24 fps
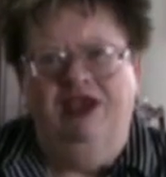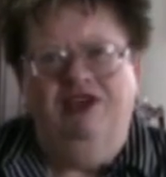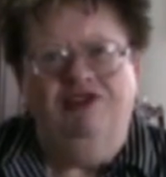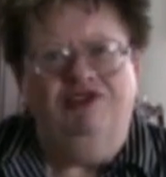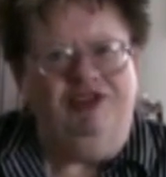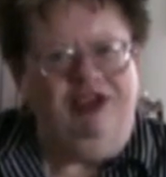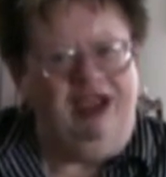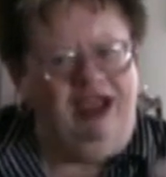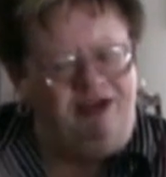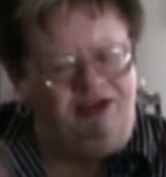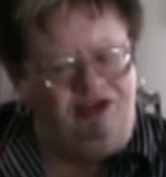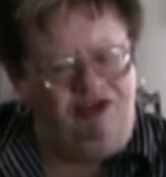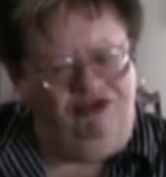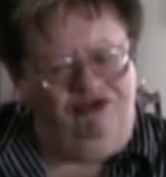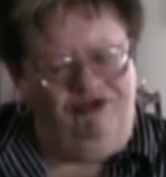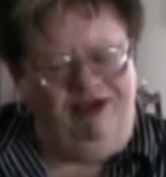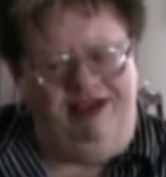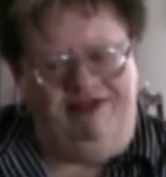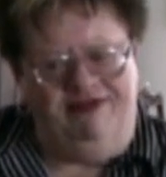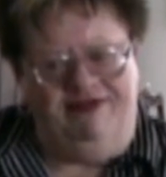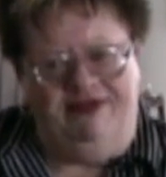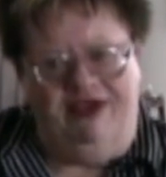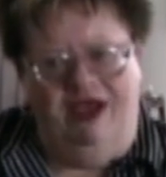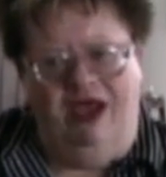She got to
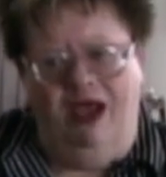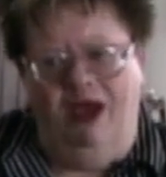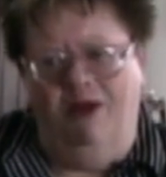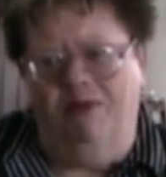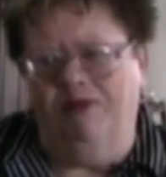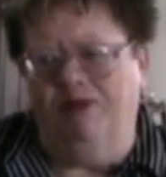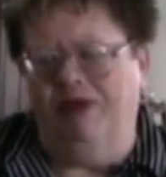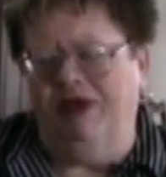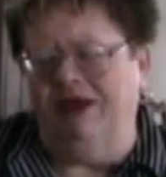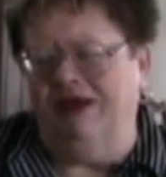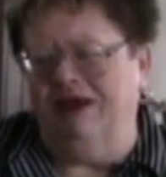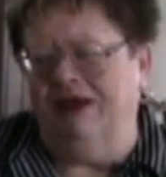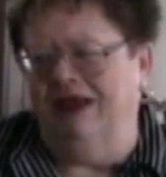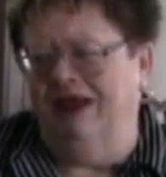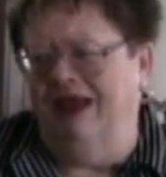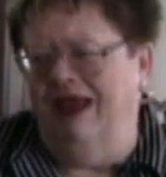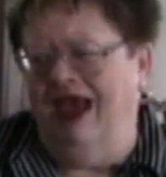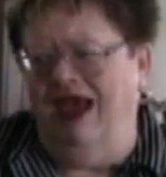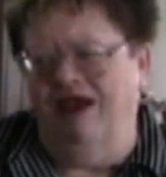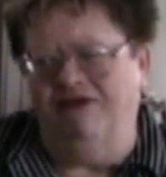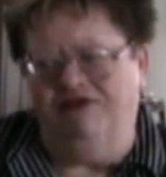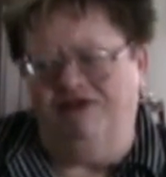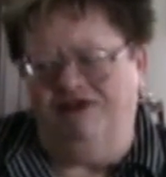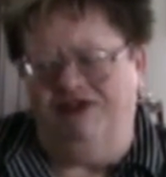dress up and
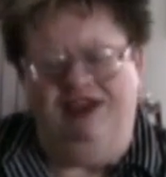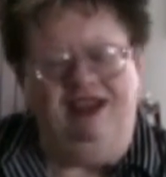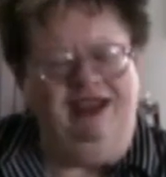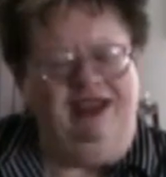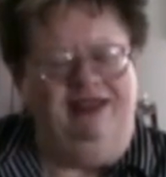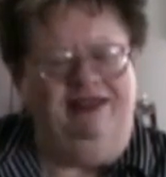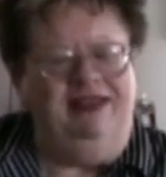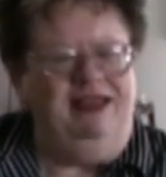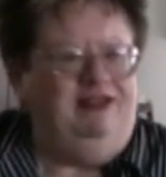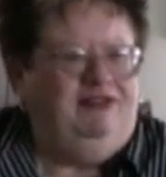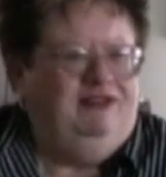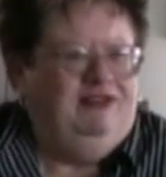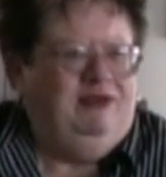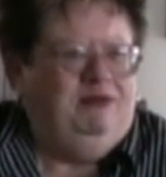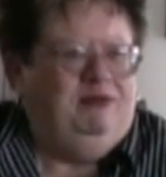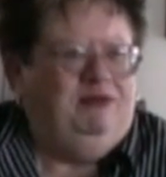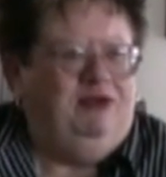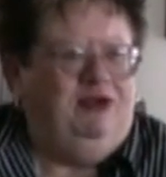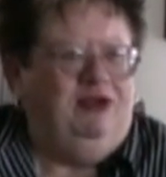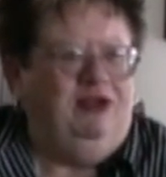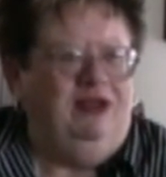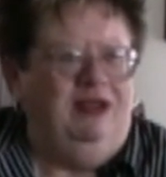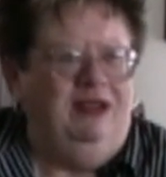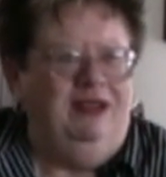have tea. That
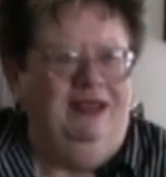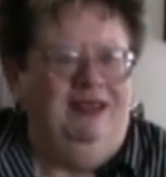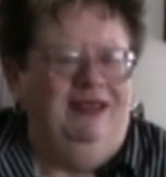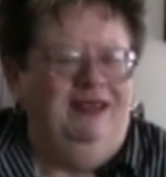seemed good.